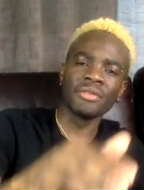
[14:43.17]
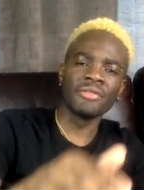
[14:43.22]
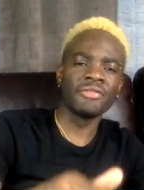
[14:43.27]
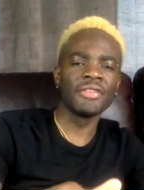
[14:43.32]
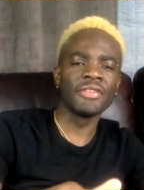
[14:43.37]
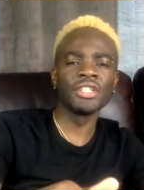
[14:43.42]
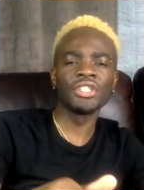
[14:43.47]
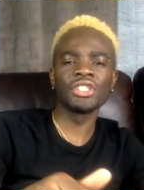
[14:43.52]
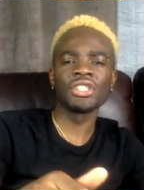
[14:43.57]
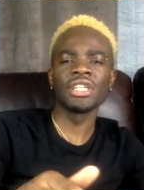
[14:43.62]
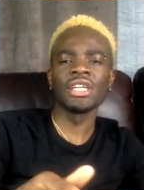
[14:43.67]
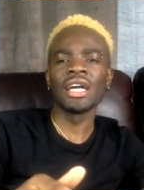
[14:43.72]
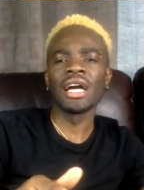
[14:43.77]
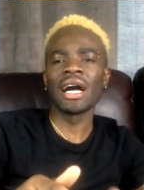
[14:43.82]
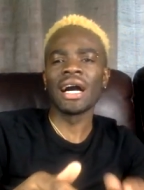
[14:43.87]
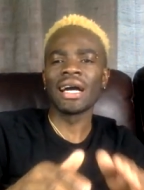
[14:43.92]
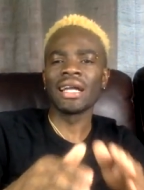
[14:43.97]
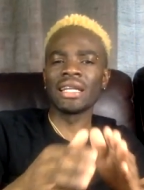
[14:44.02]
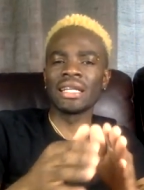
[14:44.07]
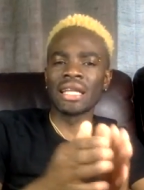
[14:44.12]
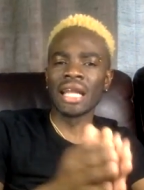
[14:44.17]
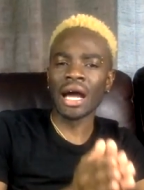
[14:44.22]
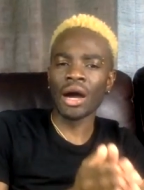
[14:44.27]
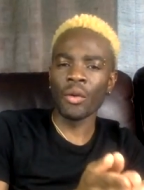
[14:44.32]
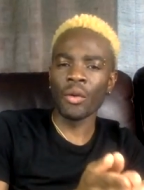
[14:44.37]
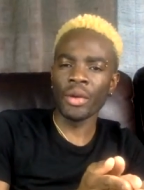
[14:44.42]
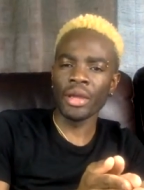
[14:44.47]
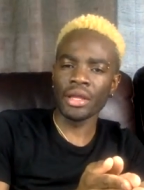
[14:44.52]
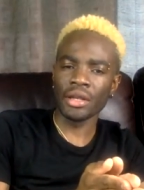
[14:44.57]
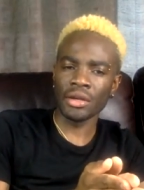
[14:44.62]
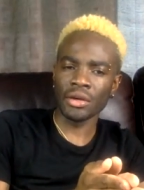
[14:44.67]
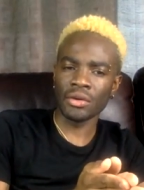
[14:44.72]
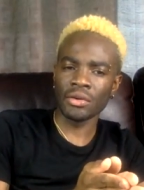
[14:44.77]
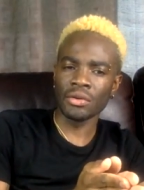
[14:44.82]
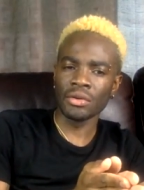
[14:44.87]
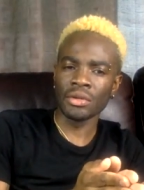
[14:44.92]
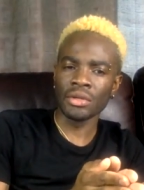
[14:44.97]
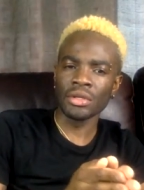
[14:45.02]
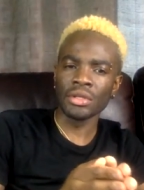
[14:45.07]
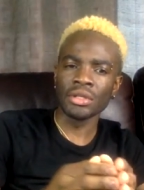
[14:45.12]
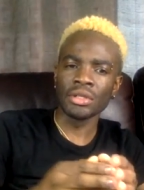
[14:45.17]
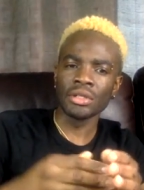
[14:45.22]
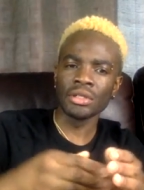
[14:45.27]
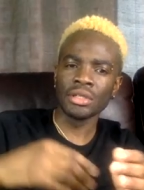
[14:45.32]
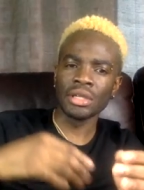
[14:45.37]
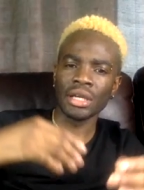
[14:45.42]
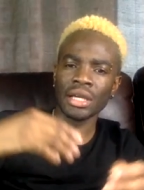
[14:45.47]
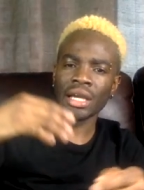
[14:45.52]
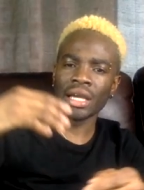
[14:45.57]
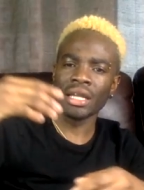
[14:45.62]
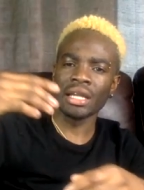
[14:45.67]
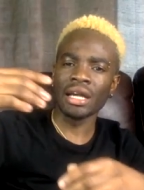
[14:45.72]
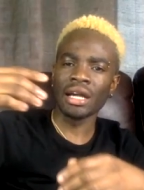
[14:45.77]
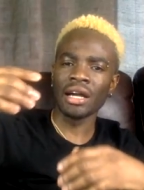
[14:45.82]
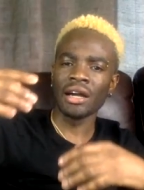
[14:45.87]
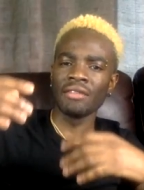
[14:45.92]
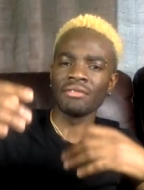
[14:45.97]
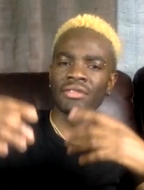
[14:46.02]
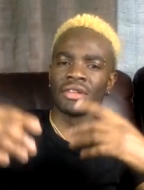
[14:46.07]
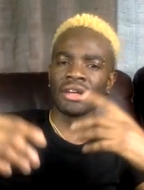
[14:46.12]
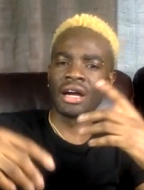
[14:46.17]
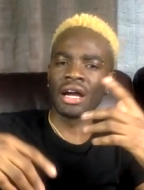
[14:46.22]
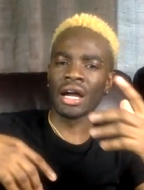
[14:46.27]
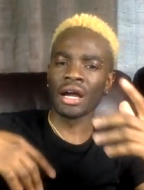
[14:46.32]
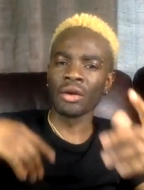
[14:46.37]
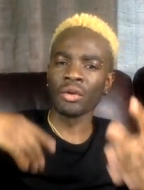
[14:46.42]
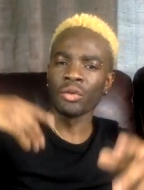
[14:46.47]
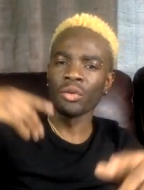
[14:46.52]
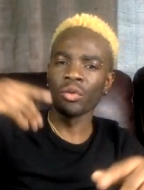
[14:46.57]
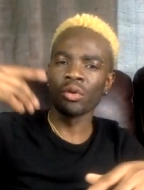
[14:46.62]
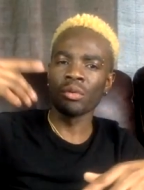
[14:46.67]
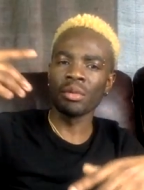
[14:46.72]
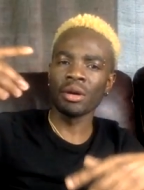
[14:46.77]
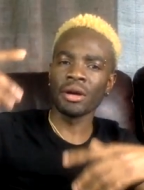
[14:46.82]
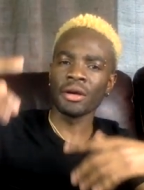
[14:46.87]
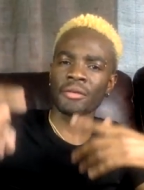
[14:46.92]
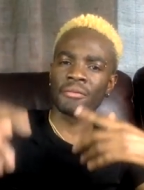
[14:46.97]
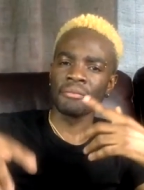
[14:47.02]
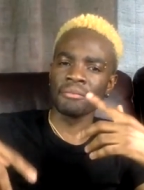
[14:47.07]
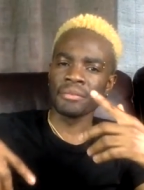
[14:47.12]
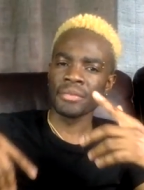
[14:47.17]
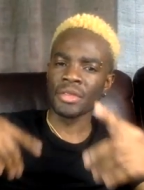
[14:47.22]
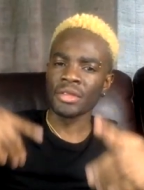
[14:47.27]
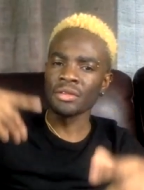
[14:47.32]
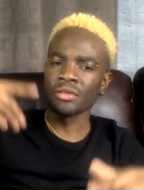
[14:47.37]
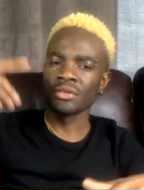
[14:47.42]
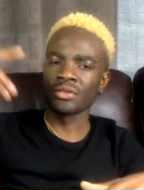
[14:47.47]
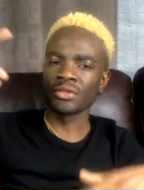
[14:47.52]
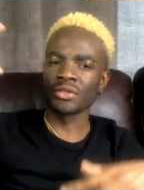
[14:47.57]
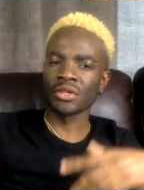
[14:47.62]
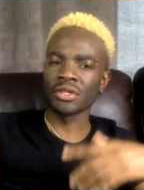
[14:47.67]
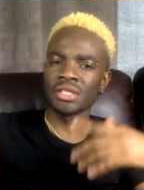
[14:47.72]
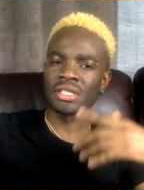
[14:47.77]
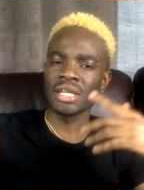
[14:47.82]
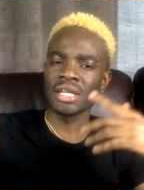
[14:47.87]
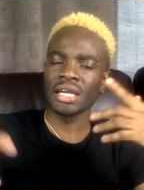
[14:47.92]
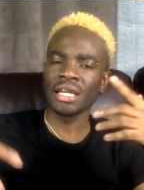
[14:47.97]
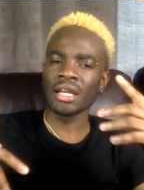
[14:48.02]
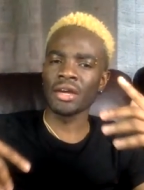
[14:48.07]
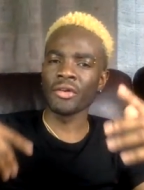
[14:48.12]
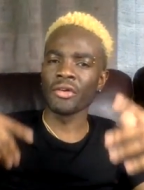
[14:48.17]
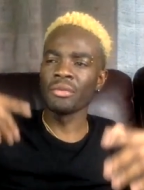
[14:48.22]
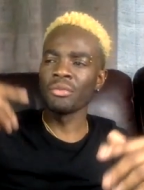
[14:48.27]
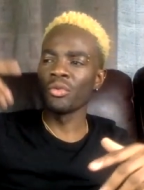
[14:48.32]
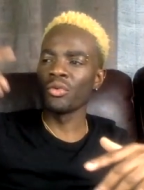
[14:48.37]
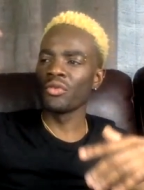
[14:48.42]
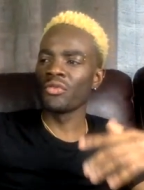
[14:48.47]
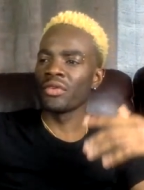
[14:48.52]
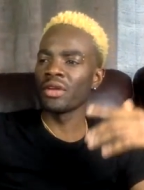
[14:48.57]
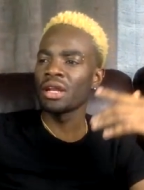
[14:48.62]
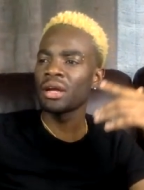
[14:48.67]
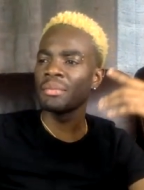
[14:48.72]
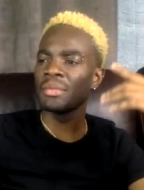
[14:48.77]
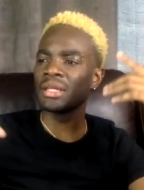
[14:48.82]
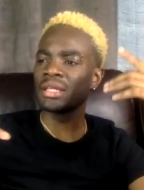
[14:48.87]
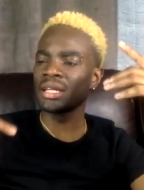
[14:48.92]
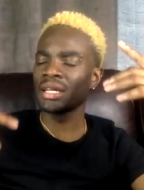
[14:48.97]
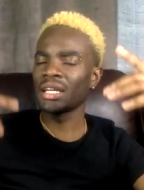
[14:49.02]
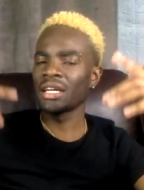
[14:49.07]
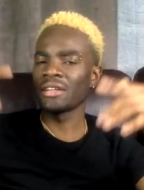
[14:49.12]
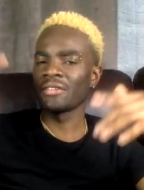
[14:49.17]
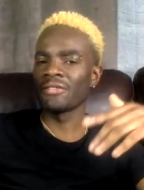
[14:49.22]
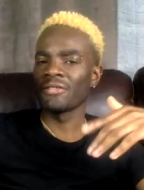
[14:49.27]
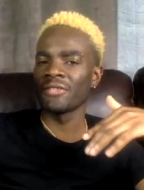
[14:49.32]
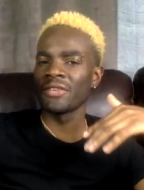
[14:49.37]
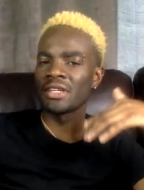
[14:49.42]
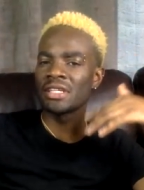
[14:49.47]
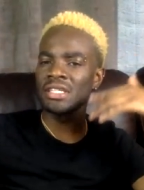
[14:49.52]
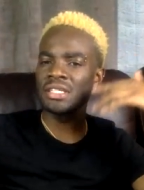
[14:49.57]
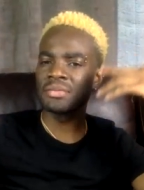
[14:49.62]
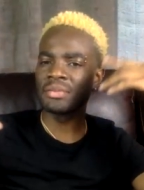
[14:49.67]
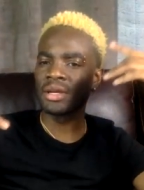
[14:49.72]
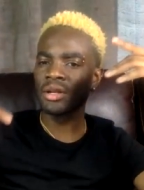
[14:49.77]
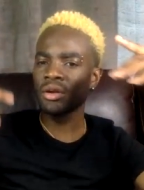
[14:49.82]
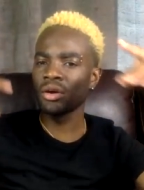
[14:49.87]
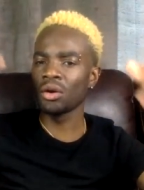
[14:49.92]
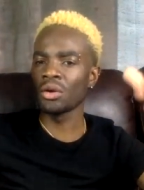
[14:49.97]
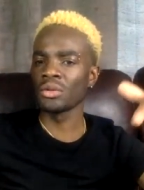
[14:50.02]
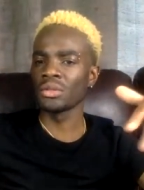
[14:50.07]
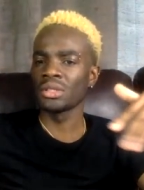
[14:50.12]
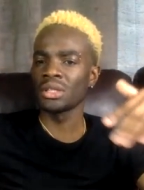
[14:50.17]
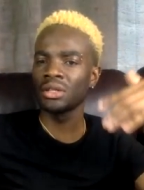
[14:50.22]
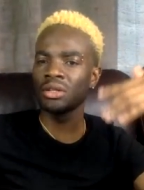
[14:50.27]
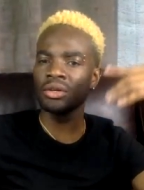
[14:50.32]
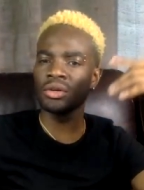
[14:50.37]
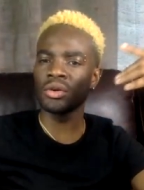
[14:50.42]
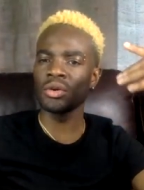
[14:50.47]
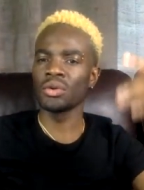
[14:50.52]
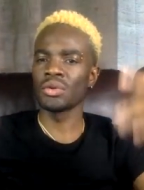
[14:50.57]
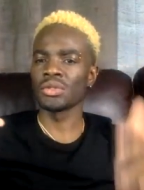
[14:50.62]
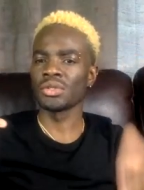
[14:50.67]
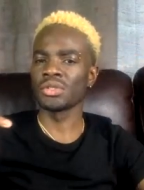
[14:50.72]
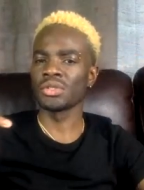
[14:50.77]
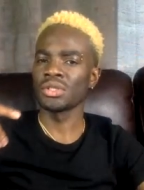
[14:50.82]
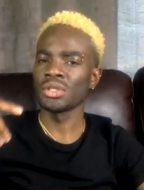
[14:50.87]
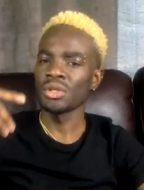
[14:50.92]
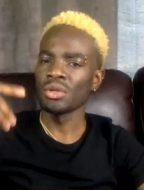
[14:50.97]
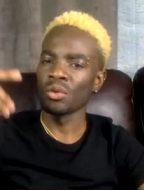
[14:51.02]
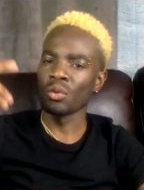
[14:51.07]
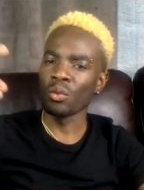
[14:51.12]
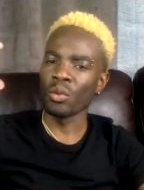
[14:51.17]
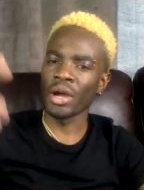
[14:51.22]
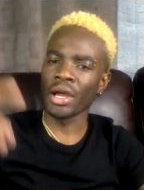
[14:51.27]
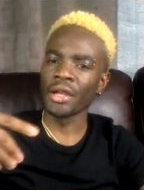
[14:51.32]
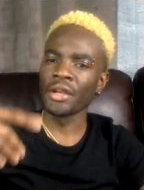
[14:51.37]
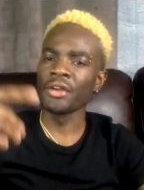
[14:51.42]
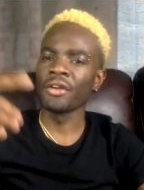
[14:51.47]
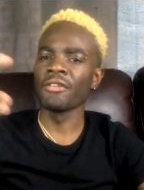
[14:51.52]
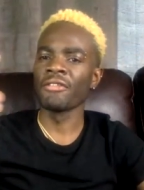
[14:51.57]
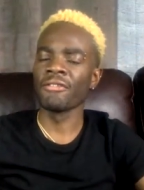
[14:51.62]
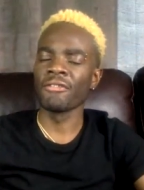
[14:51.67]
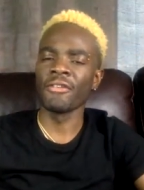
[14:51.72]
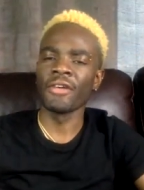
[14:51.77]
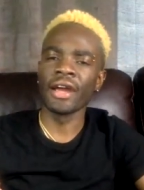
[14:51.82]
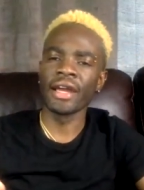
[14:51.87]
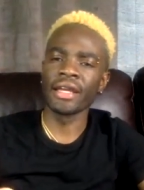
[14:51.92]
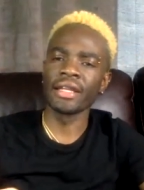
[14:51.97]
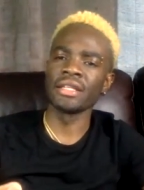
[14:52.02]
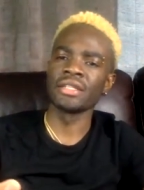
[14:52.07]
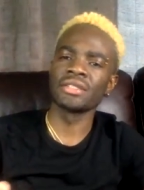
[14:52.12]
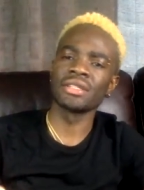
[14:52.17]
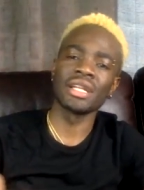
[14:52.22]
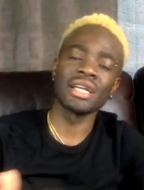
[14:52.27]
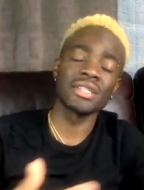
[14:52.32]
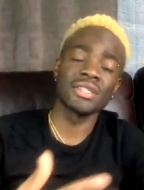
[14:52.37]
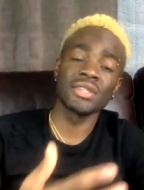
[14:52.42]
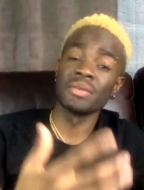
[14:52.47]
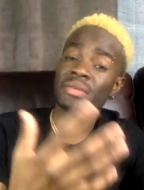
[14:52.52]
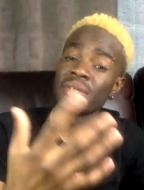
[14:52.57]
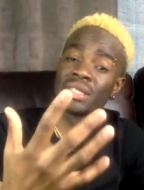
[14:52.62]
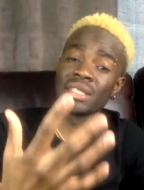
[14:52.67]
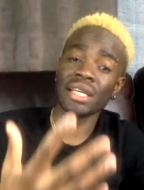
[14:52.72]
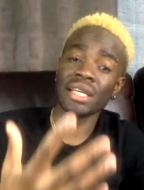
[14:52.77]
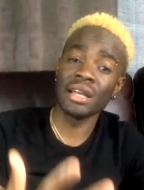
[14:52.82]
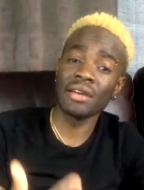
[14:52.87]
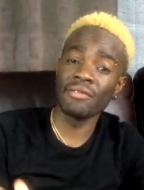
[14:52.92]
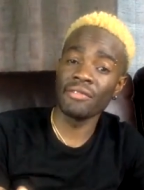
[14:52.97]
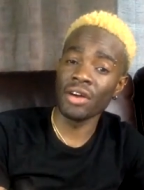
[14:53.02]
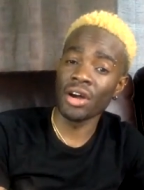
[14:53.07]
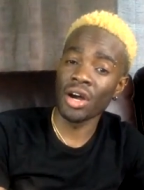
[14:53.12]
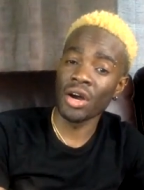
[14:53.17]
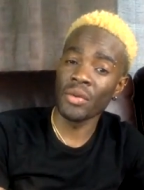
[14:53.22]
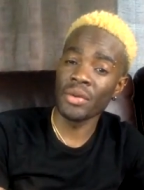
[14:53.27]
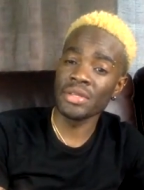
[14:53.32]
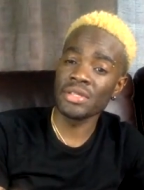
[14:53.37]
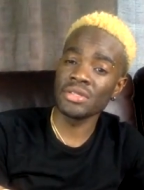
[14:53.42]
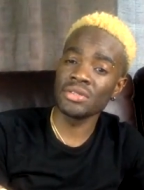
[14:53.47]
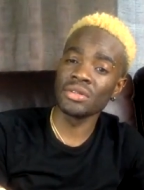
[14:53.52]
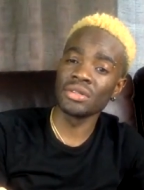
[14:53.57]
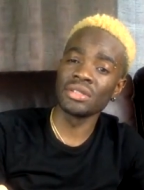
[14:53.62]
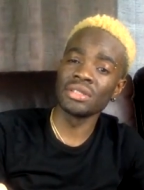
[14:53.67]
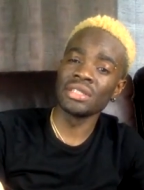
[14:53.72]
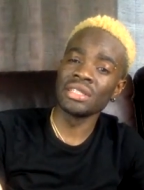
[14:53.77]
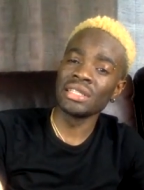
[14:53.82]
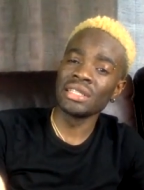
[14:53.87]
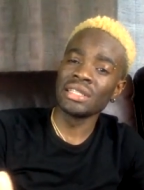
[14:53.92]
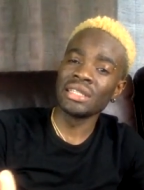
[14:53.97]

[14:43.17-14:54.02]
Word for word: the fish. And that way now, you kind of have the aroma just kind of removing a bit of that fish smell out of the house while you're frying. So that's something that I've always done.